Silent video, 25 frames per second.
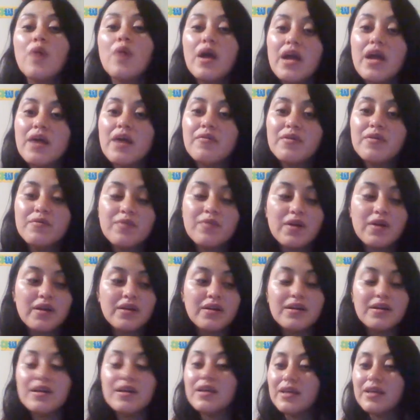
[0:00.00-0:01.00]

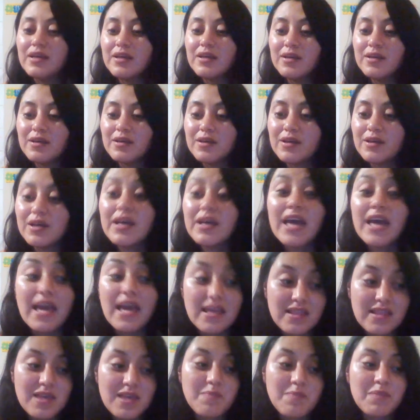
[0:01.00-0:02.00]
everybody,
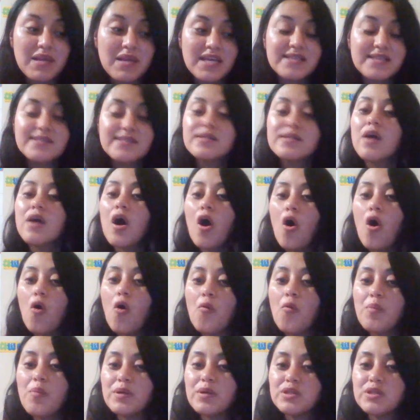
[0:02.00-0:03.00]
Haddie, please
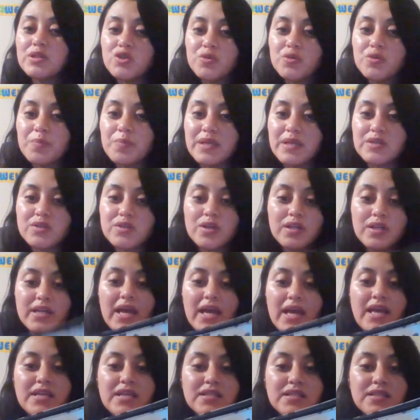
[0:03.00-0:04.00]
open your pencil
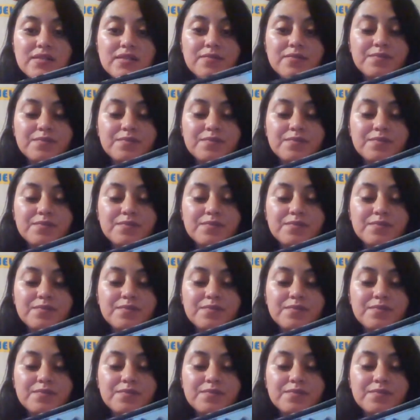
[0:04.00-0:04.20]
case.